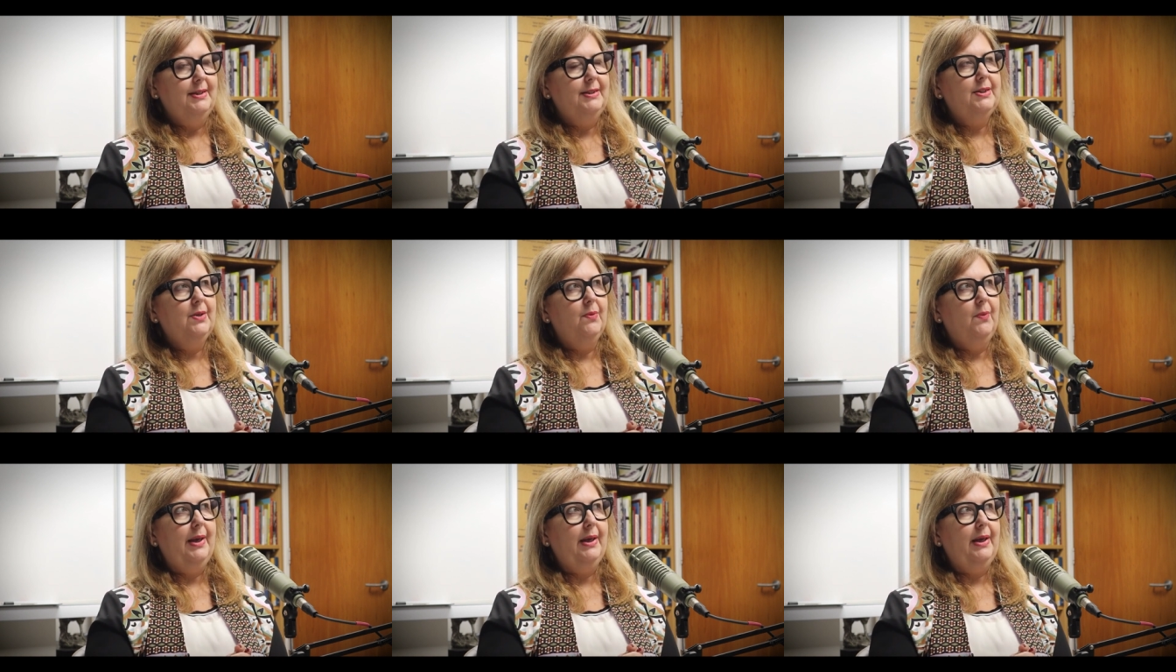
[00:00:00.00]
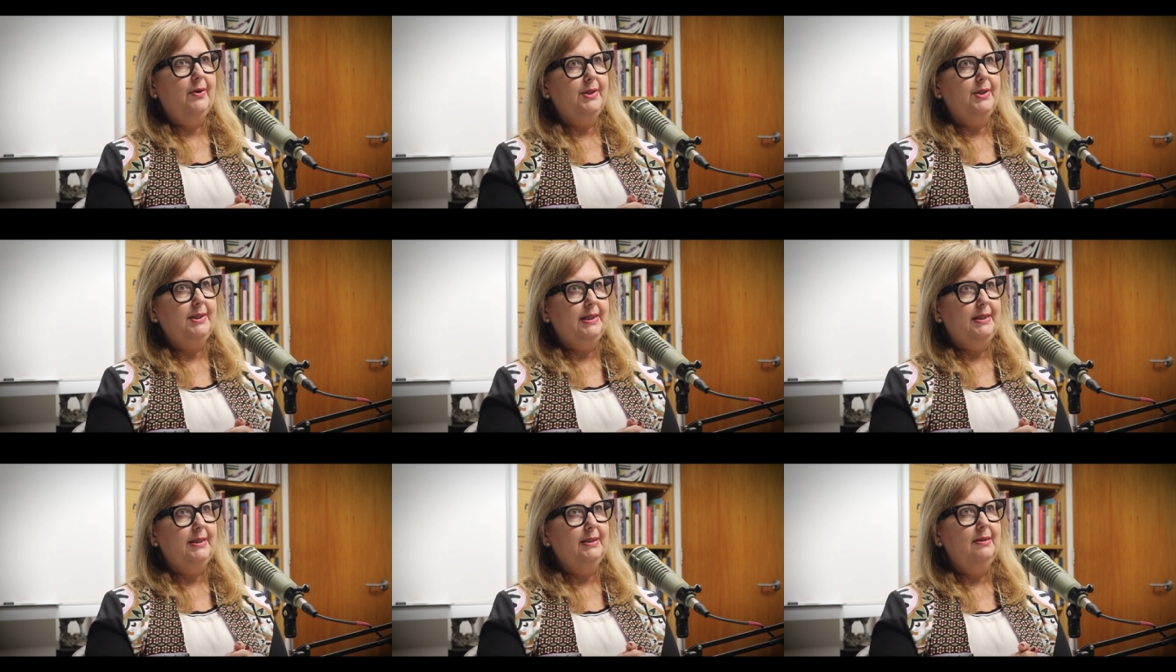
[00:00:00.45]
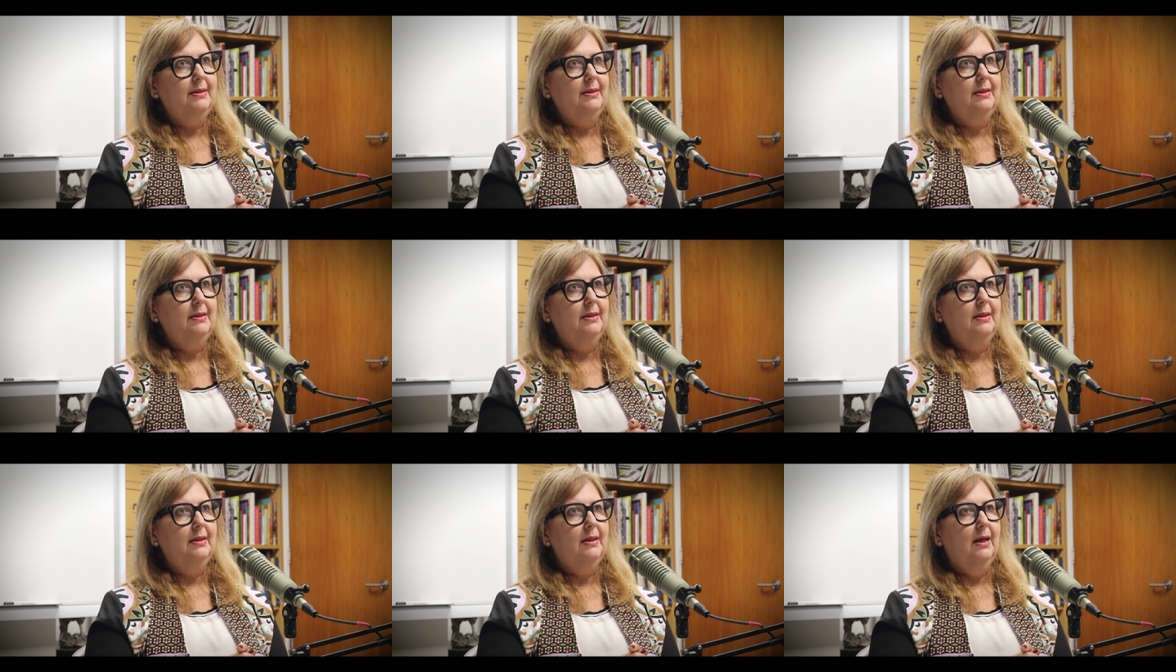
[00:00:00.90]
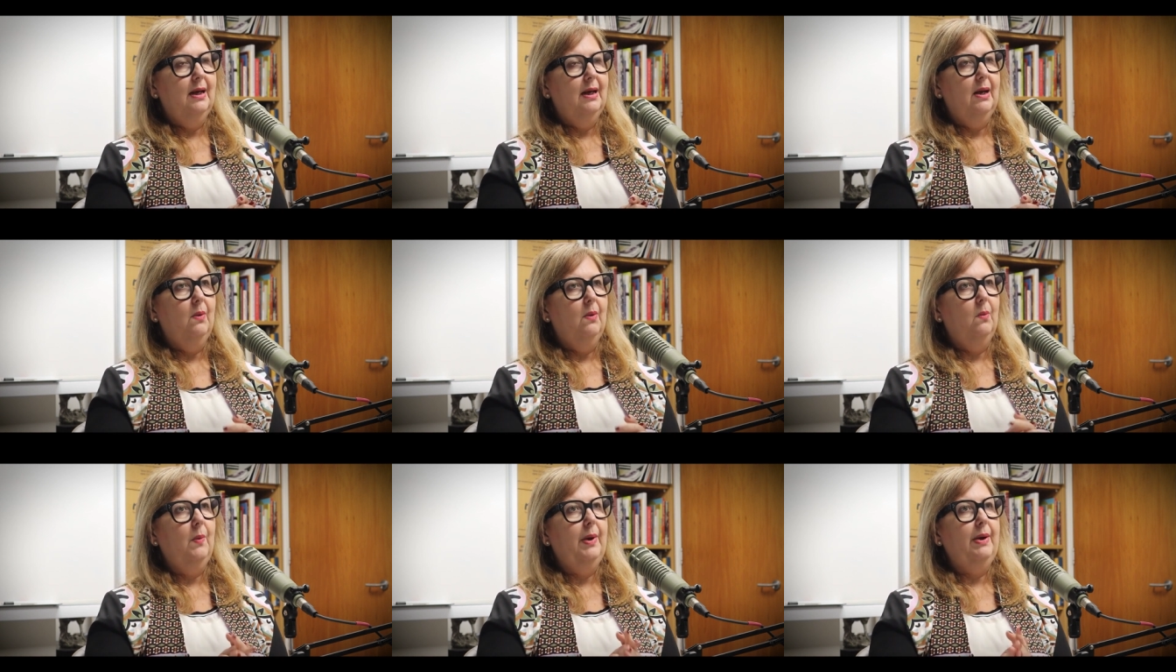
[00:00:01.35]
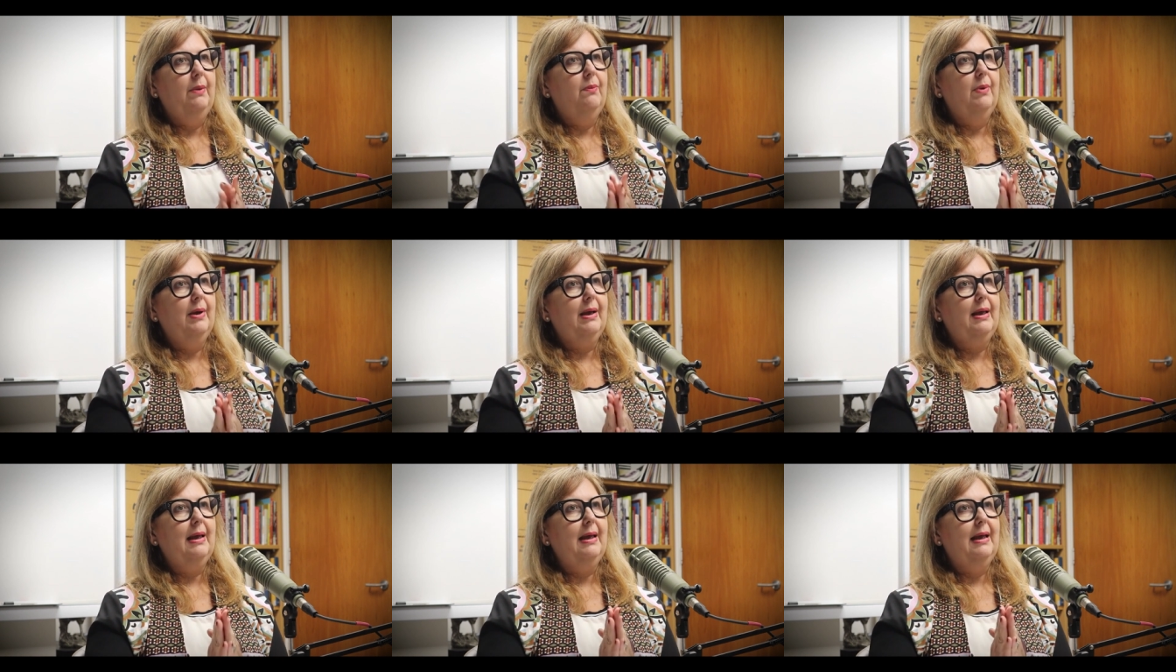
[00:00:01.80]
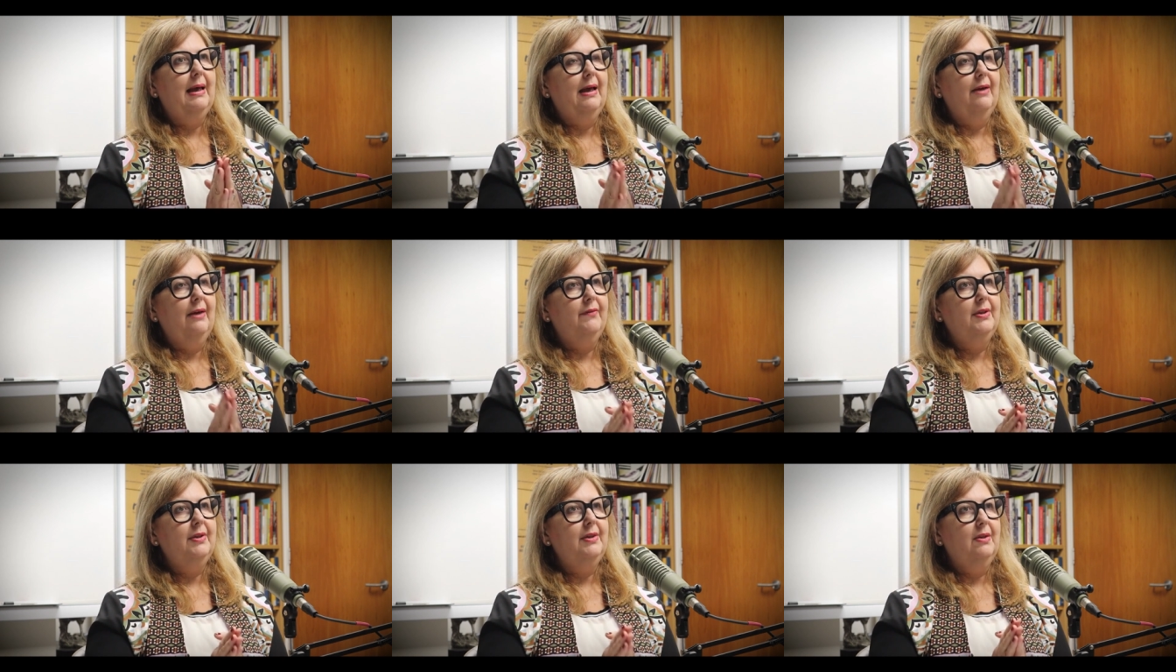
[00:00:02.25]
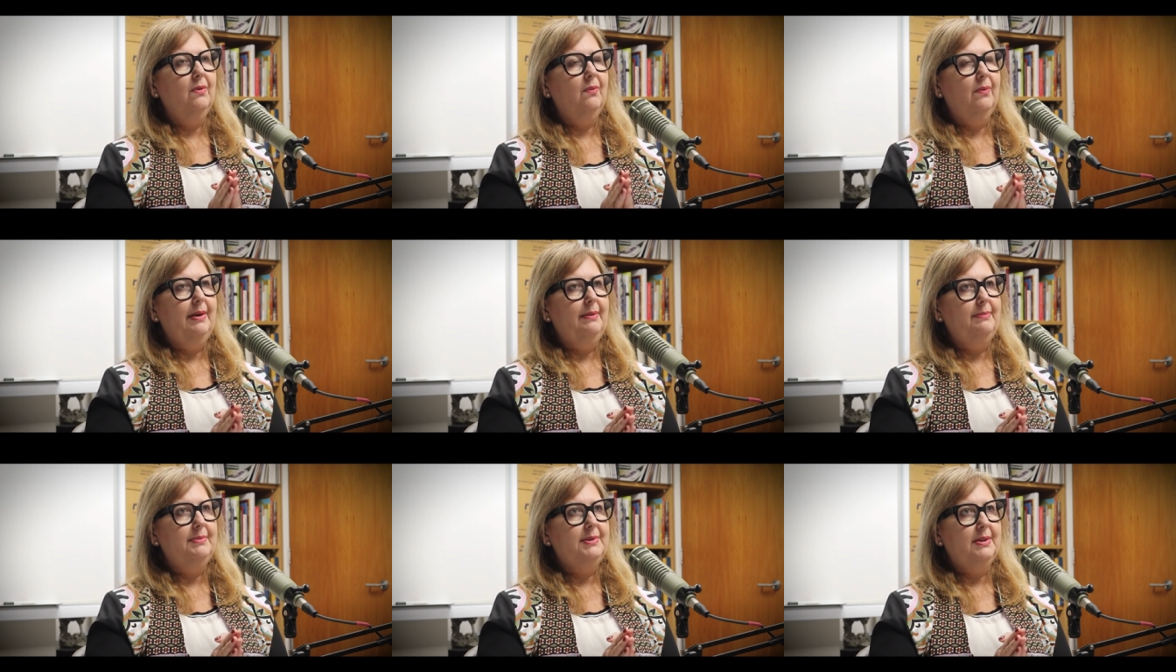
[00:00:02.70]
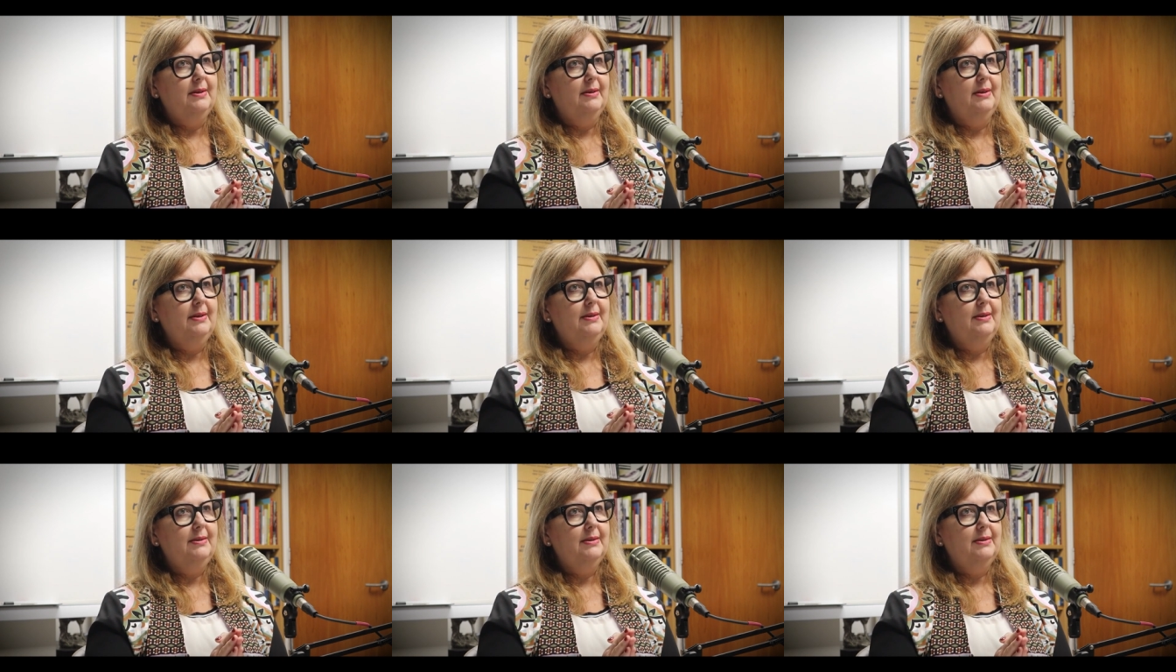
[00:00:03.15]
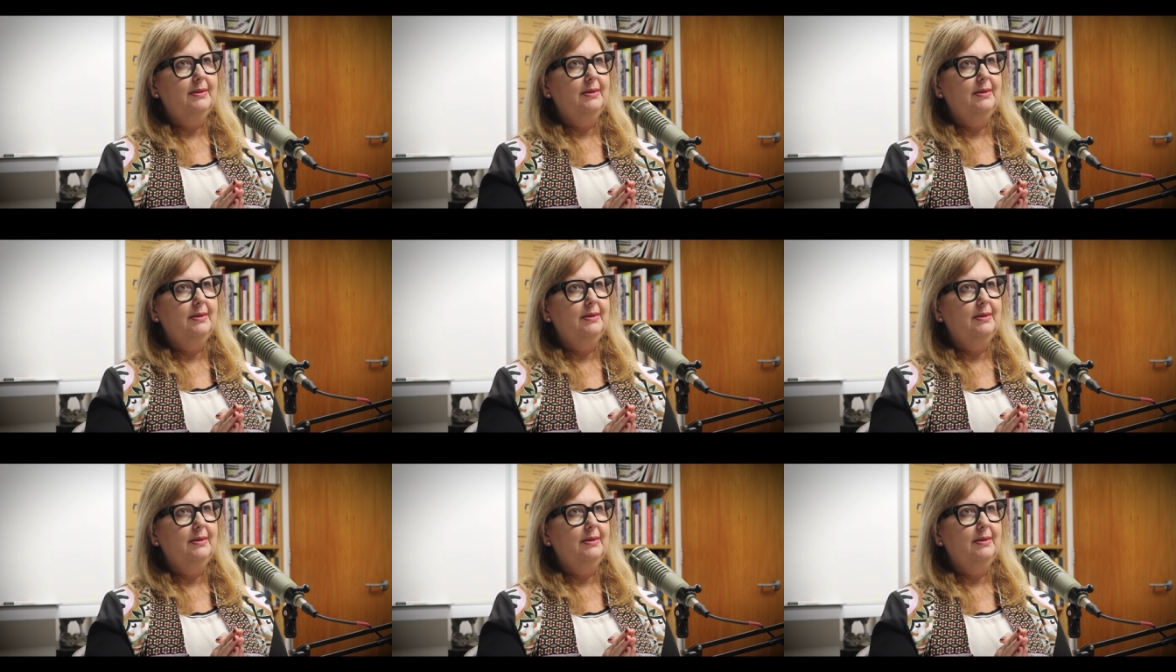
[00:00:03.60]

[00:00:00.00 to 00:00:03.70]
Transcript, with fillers: So we got in, we recovered the website,